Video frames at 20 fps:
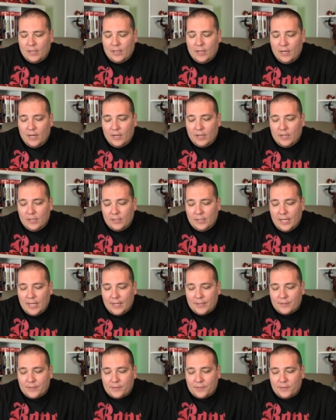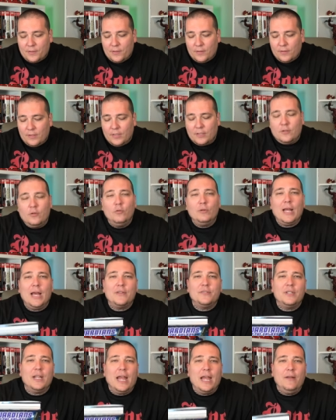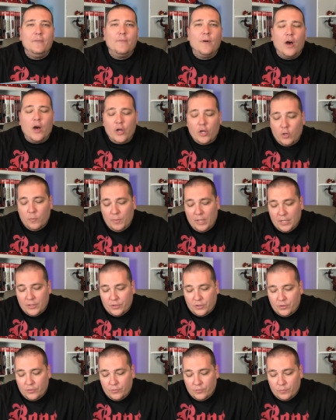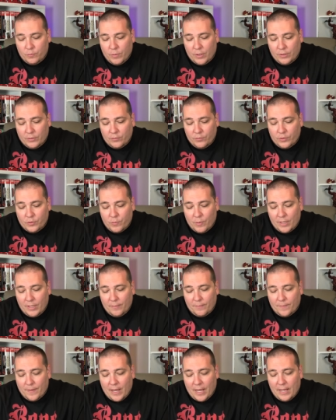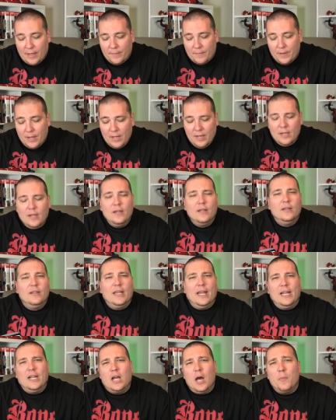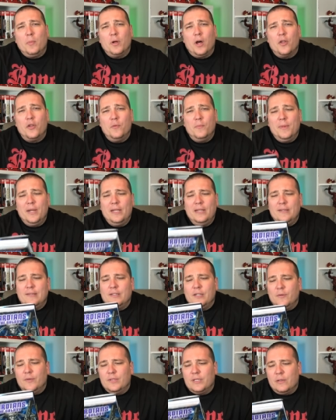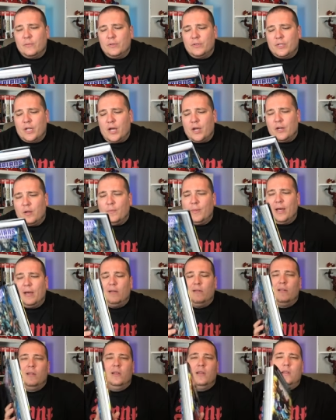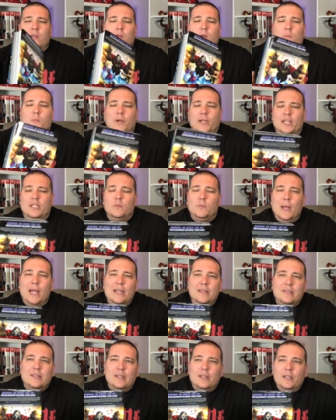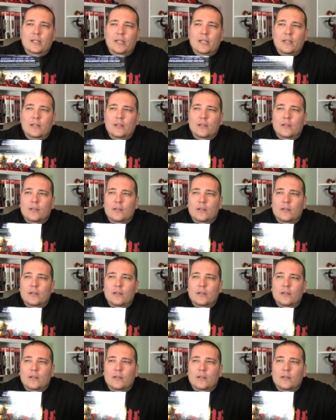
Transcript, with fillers: uh, collects the 2008 volume, issues 1 through 25, and a couple other miniseries that we'll talk about. But it's basically